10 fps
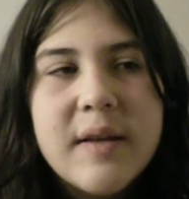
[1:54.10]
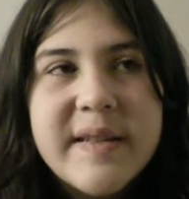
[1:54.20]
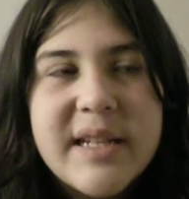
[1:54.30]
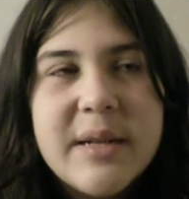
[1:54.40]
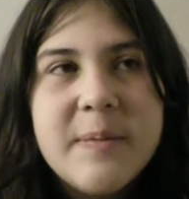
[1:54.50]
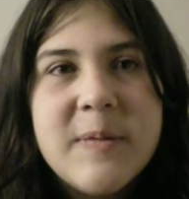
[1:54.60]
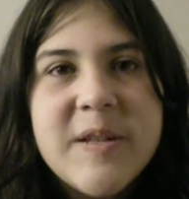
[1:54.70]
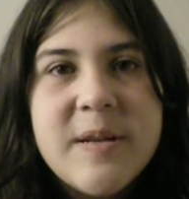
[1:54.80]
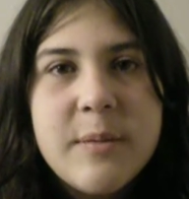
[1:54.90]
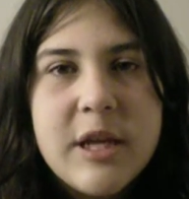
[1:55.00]
It seems
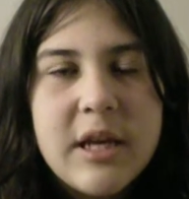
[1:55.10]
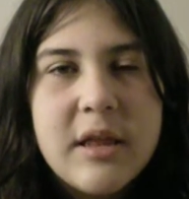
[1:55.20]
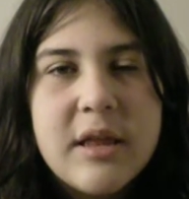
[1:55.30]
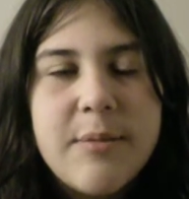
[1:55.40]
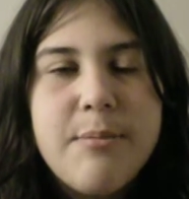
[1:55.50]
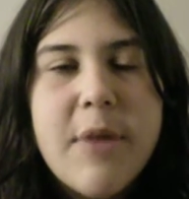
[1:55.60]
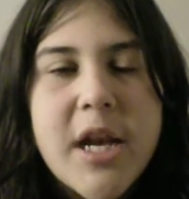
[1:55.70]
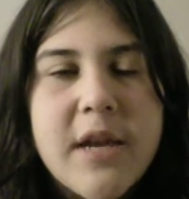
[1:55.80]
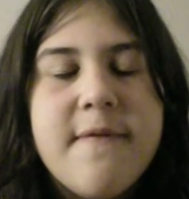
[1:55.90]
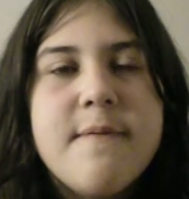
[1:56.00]
to me that
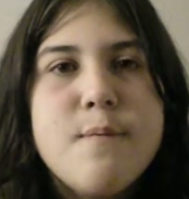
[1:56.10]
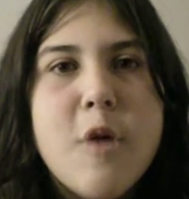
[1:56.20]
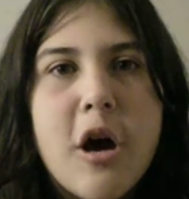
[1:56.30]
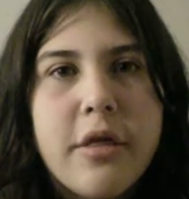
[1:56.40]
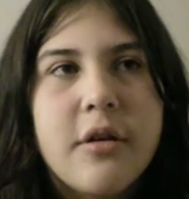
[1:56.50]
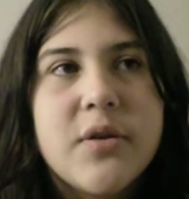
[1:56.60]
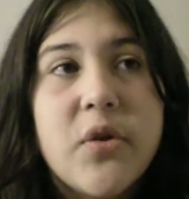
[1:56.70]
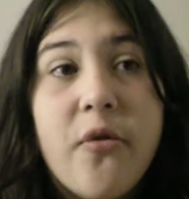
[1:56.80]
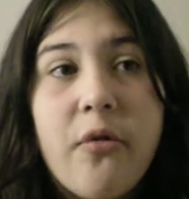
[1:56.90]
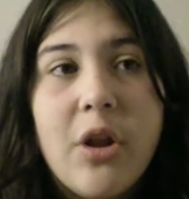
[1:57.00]
many authors
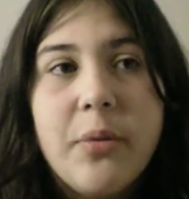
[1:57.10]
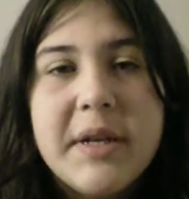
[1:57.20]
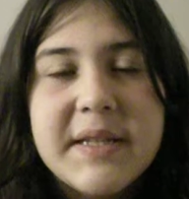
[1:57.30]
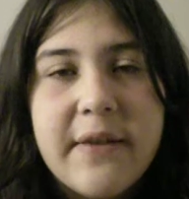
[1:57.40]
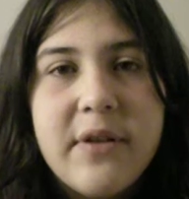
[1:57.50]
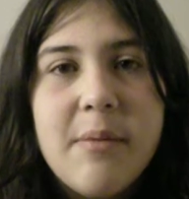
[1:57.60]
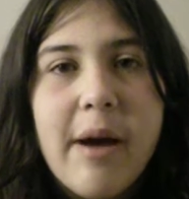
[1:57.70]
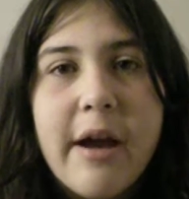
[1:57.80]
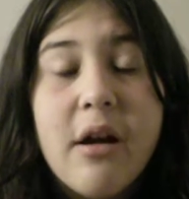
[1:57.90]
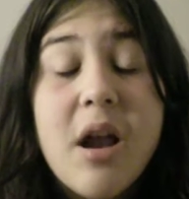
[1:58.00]
are following Stephenie
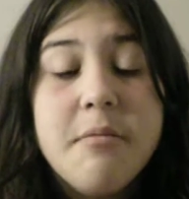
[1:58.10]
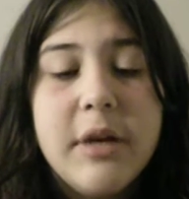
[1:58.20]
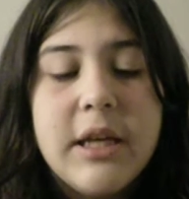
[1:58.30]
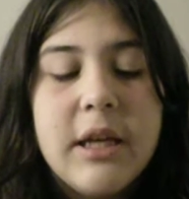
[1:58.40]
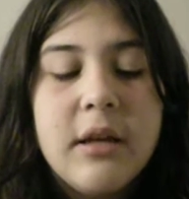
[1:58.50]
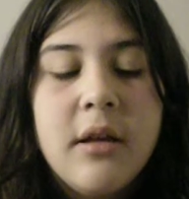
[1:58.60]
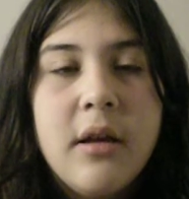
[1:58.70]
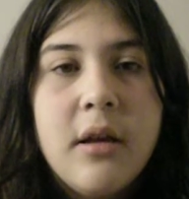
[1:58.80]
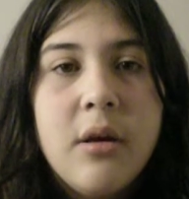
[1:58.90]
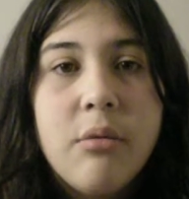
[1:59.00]
Meyer and making
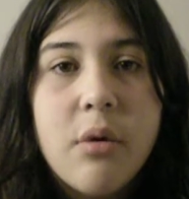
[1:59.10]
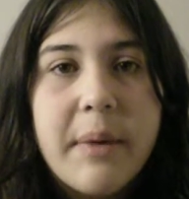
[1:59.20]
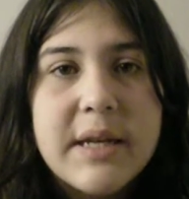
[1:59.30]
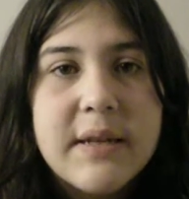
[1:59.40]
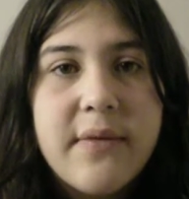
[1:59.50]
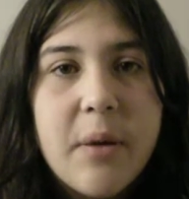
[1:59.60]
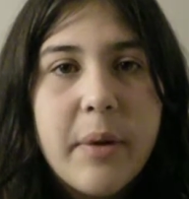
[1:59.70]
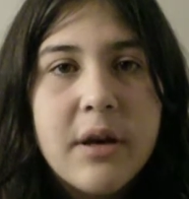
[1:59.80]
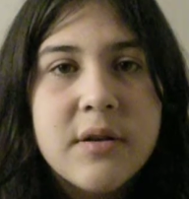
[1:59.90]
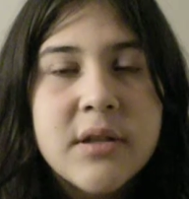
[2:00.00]
romantic
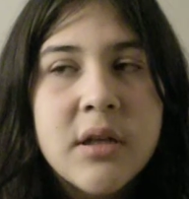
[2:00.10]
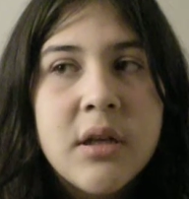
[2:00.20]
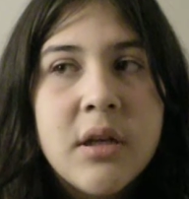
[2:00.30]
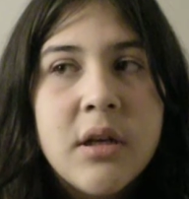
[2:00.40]
vampires.